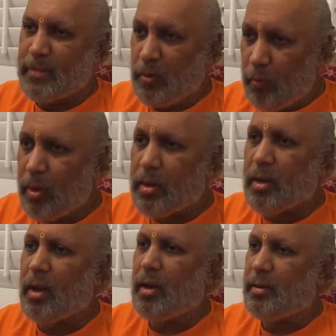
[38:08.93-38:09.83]
You
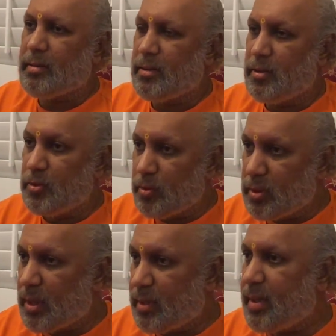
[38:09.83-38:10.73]
work hard.
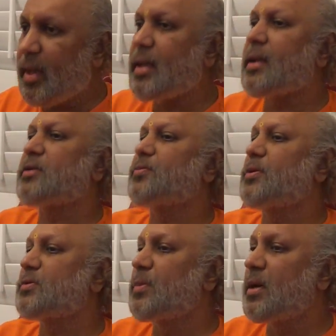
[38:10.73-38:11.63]
You take a
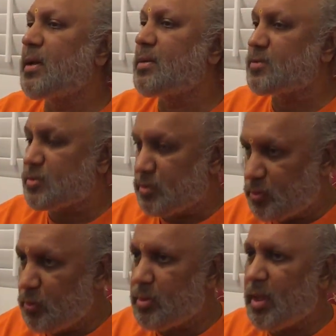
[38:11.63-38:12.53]
responsibility and
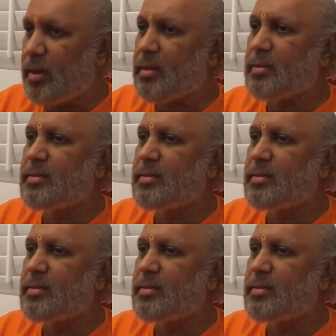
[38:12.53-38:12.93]
do that.